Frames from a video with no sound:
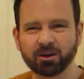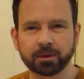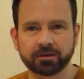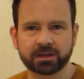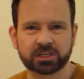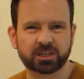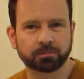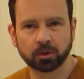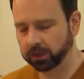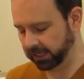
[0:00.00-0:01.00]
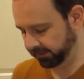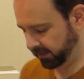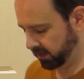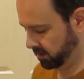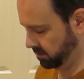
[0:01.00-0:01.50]
bit of vegetable oil in
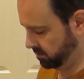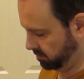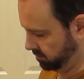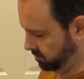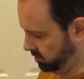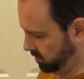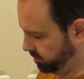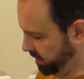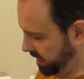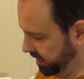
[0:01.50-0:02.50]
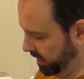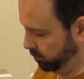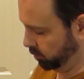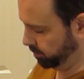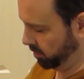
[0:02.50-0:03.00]
there. Just about a
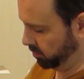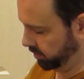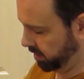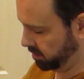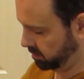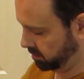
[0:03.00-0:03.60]
tablespoon or so.